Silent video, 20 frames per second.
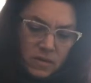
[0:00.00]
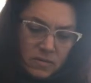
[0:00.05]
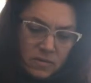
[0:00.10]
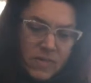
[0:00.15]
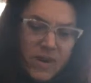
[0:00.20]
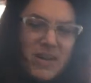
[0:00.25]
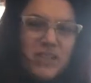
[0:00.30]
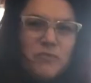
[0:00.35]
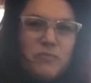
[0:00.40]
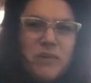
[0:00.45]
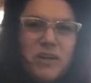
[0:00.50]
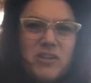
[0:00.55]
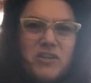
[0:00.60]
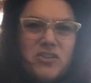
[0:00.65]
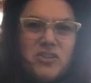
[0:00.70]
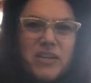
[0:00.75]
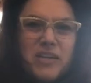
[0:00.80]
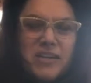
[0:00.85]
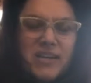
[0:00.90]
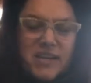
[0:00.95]
Mod
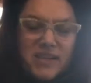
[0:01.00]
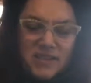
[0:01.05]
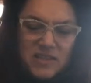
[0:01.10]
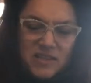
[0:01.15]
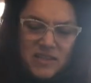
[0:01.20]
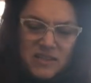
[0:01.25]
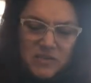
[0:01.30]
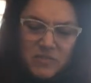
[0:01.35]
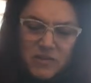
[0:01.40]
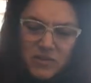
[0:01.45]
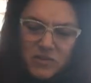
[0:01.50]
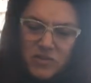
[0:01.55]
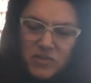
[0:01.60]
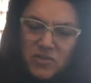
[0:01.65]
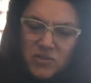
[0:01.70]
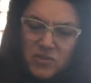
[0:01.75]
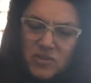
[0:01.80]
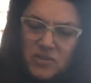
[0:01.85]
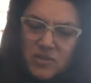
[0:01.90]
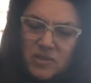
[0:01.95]
Podge kind of has a smell
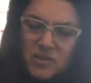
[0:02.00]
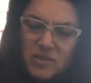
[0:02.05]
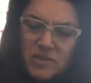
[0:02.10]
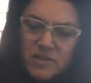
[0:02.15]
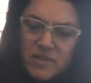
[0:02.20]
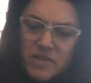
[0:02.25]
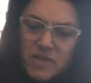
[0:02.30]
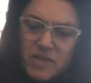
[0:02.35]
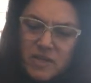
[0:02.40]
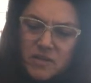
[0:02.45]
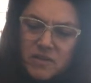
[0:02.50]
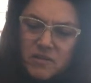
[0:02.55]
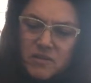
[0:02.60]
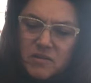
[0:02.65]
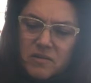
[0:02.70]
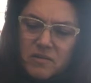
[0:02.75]
to it. It's like,